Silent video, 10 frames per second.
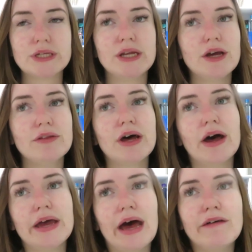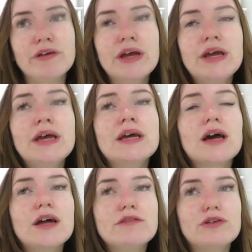I know that I have
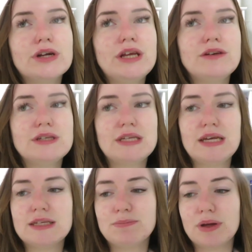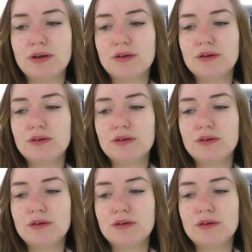kind of already used these, but